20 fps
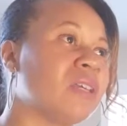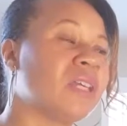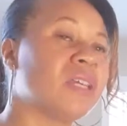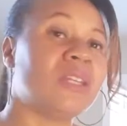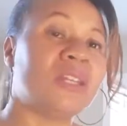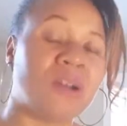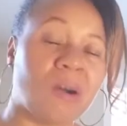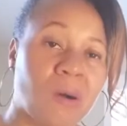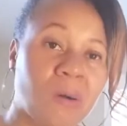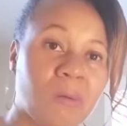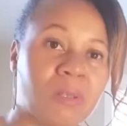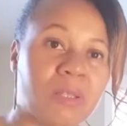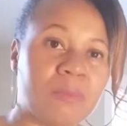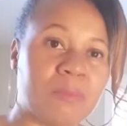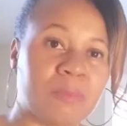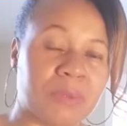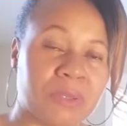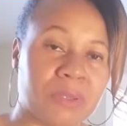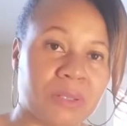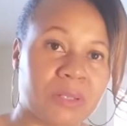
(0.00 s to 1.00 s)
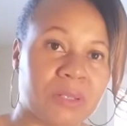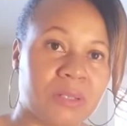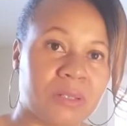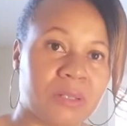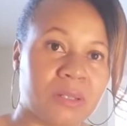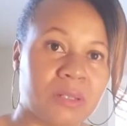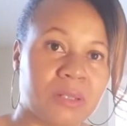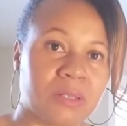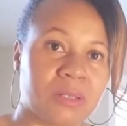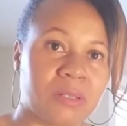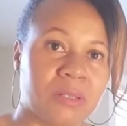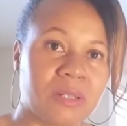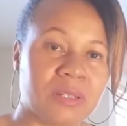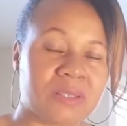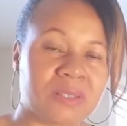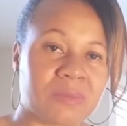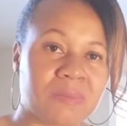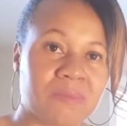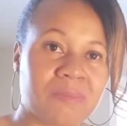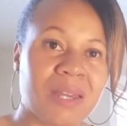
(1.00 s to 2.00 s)
any holy book
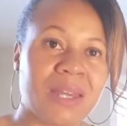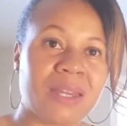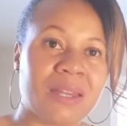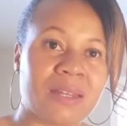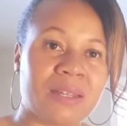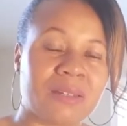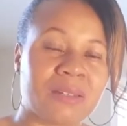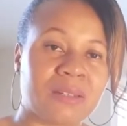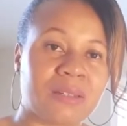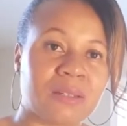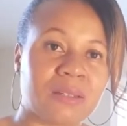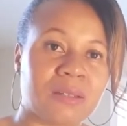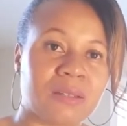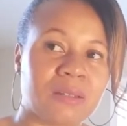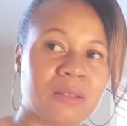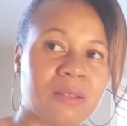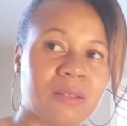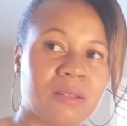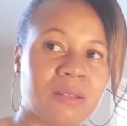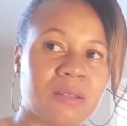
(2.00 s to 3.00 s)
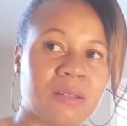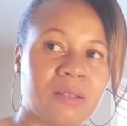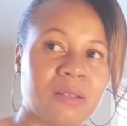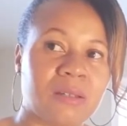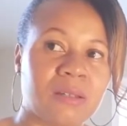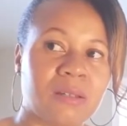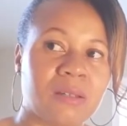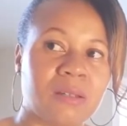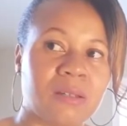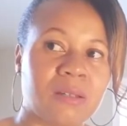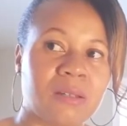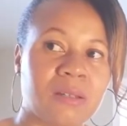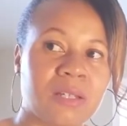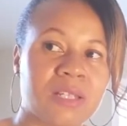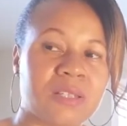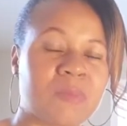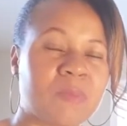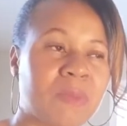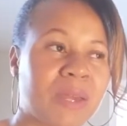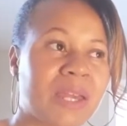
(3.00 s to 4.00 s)
does man
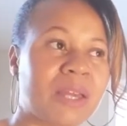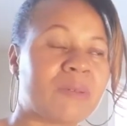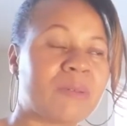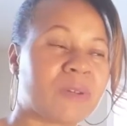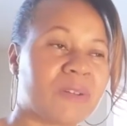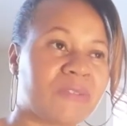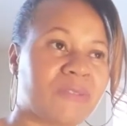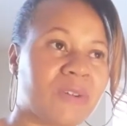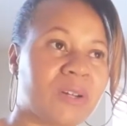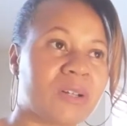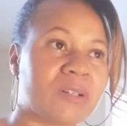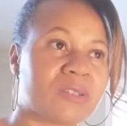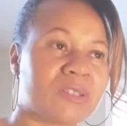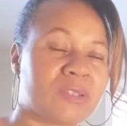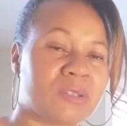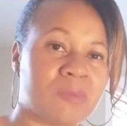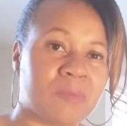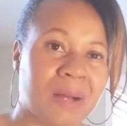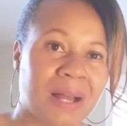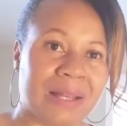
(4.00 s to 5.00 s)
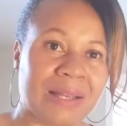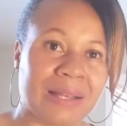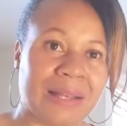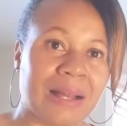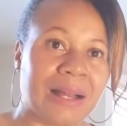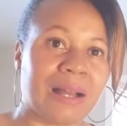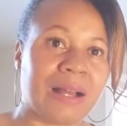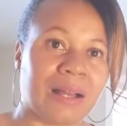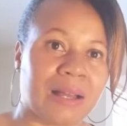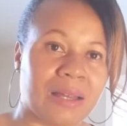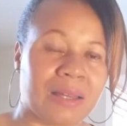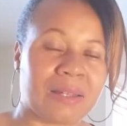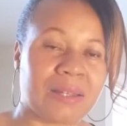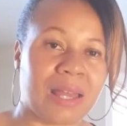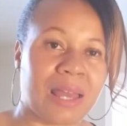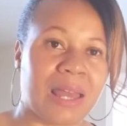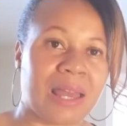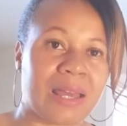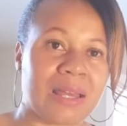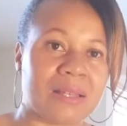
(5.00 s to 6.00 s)
is man referred to by God
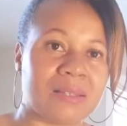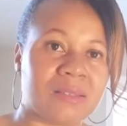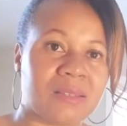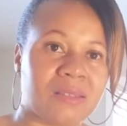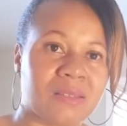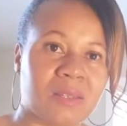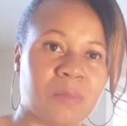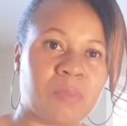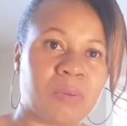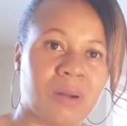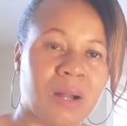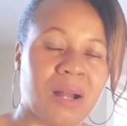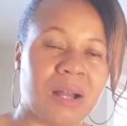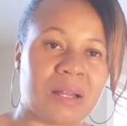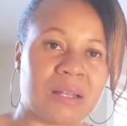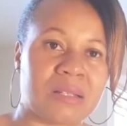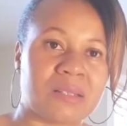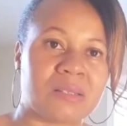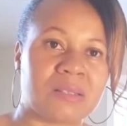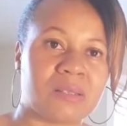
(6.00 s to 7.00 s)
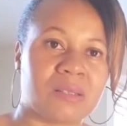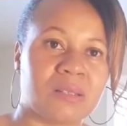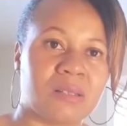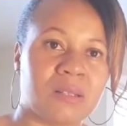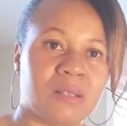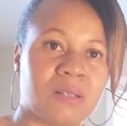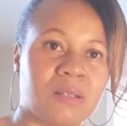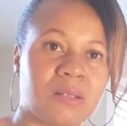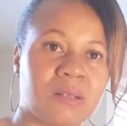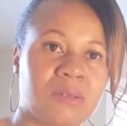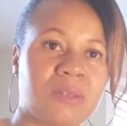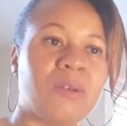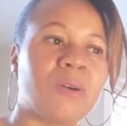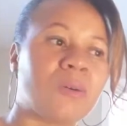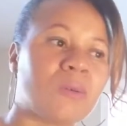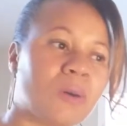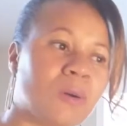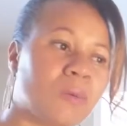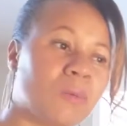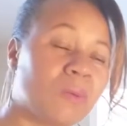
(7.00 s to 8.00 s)
as the prize?
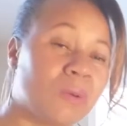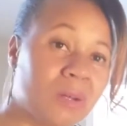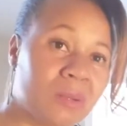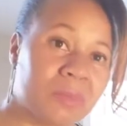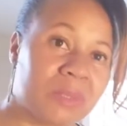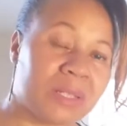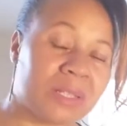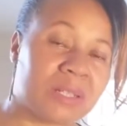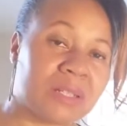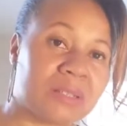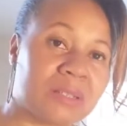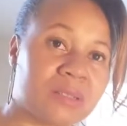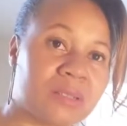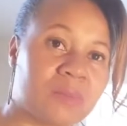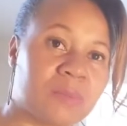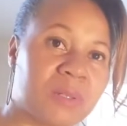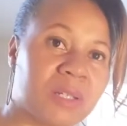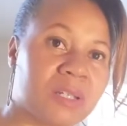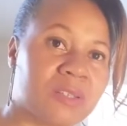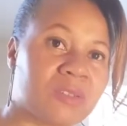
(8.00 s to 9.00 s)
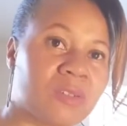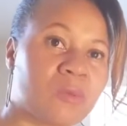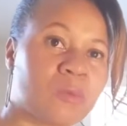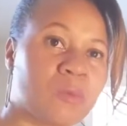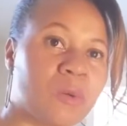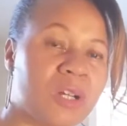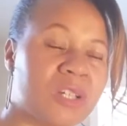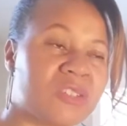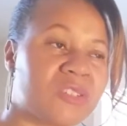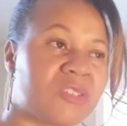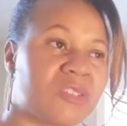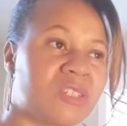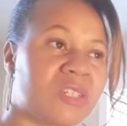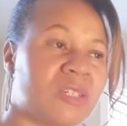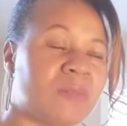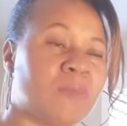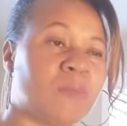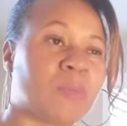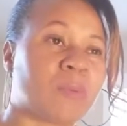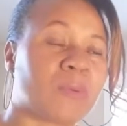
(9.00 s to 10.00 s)
No, a woman is because of what
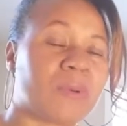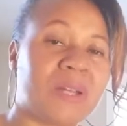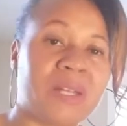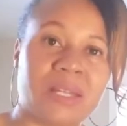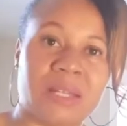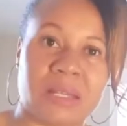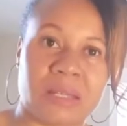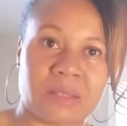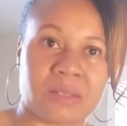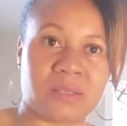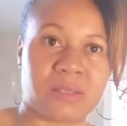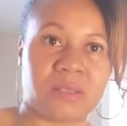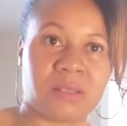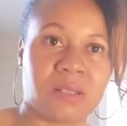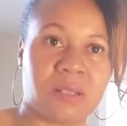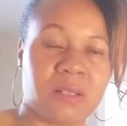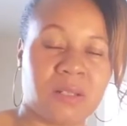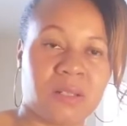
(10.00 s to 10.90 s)
she brings